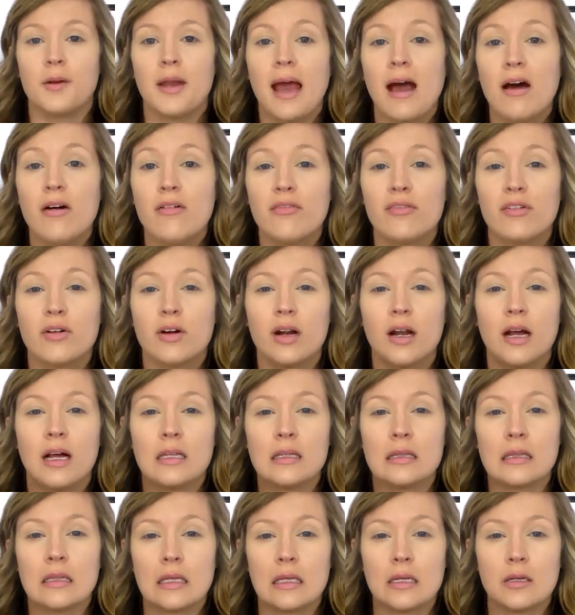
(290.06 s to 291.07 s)
Now for
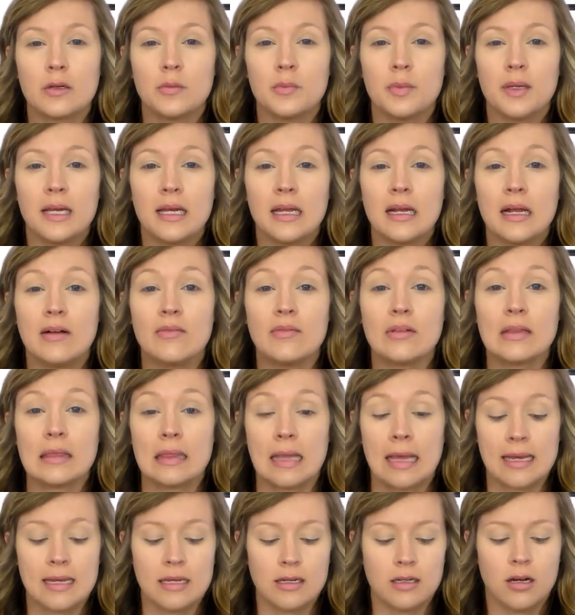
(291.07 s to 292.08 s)
a a little bit of a
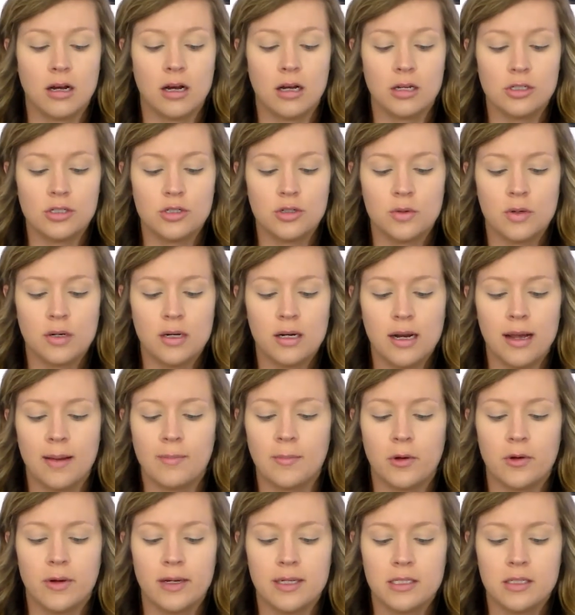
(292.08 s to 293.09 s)
light contour,
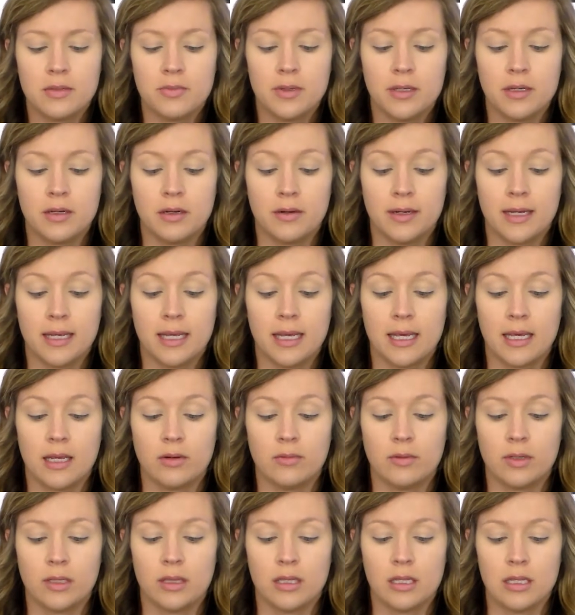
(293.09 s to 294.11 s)
I'm going to be going
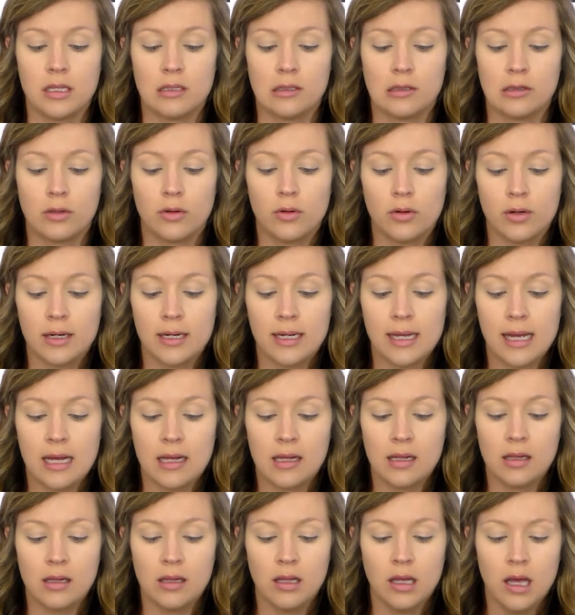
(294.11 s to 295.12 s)
in with the
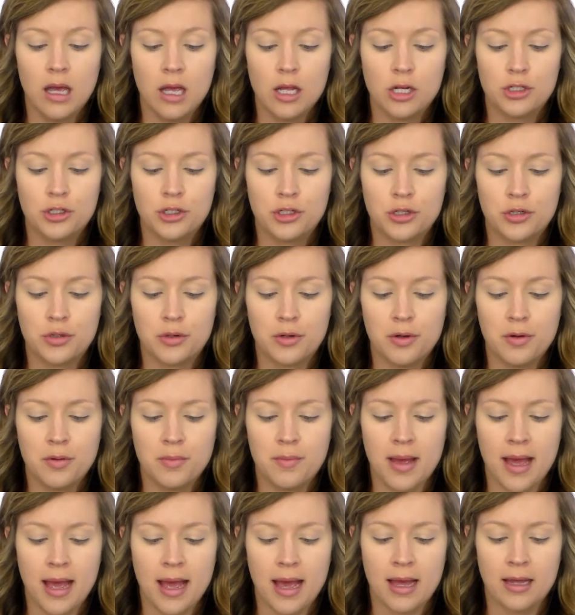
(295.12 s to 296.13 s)
L'Oreal True
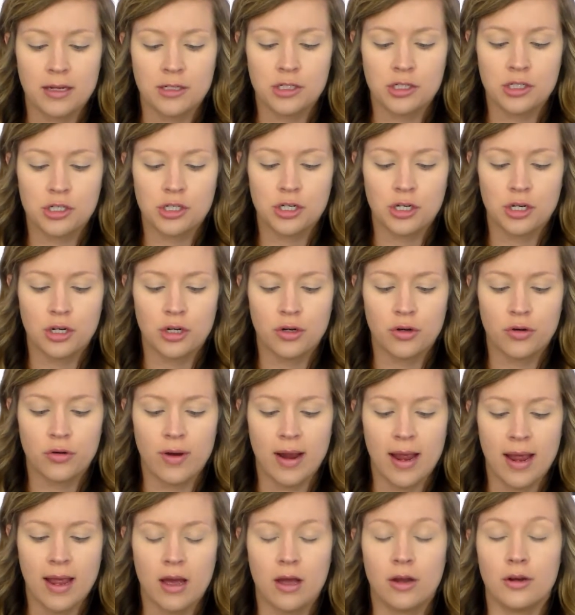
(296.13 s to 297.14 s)
Match
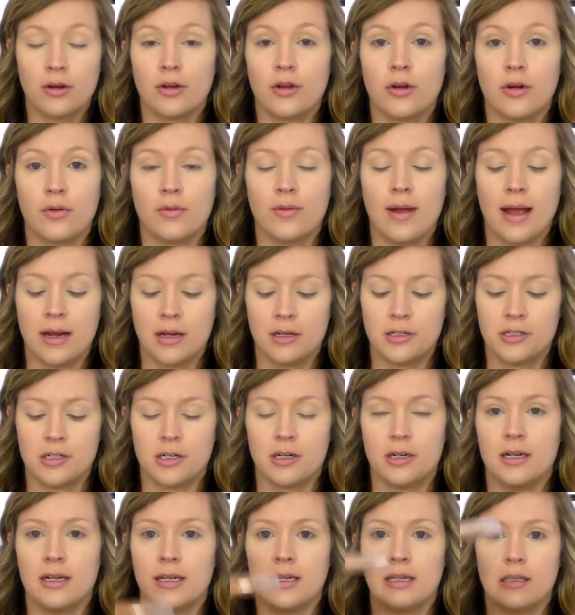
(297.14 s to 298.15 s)
Crayon
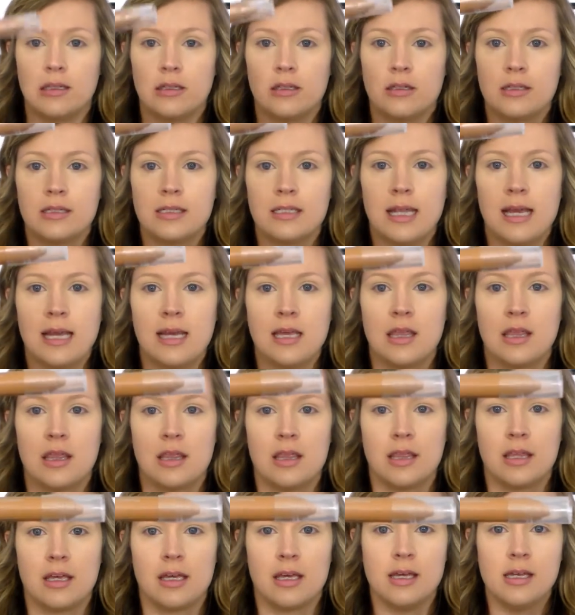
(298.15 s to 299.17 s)
Corrector. It looks like
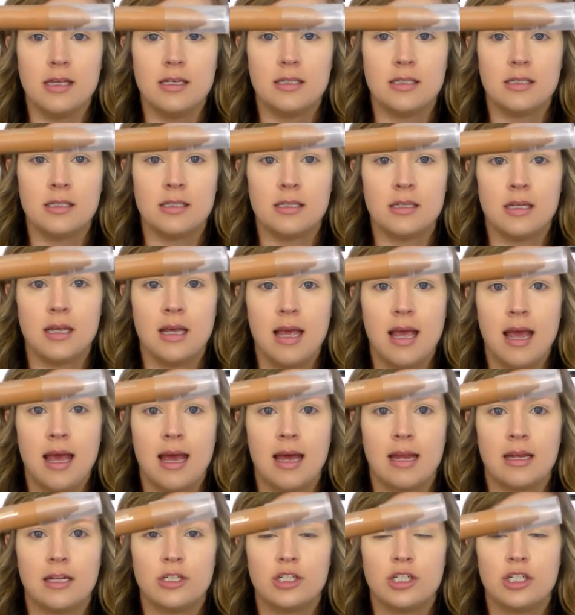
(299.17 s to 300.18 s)
this,
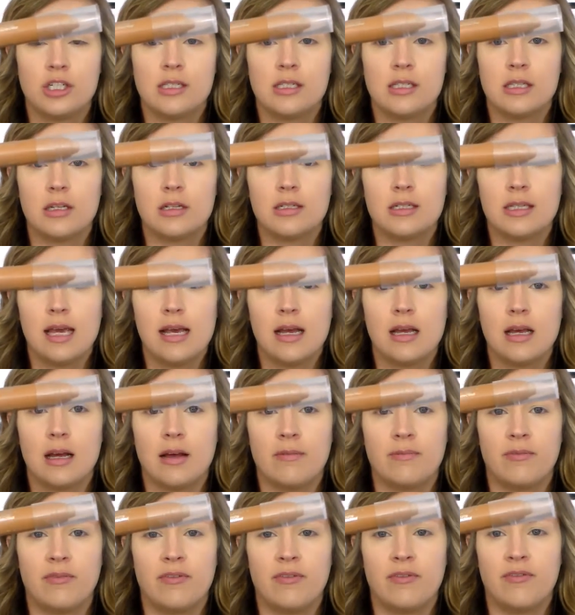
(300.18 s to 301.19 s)
and it just looks like
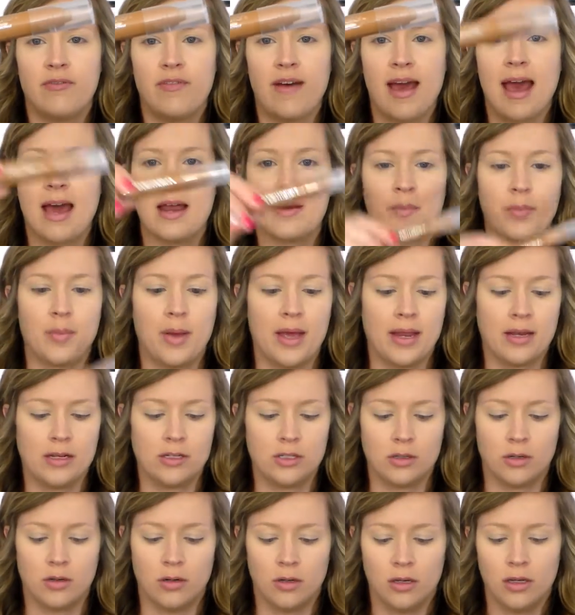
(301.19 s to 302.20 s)
a fat
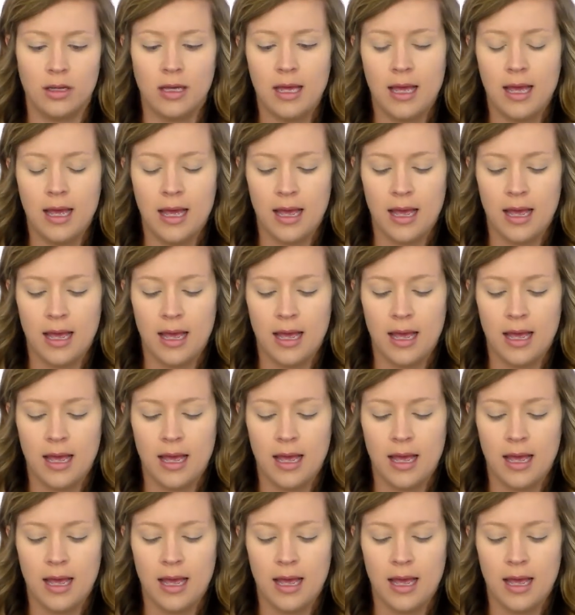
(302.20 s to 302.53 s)
pencil.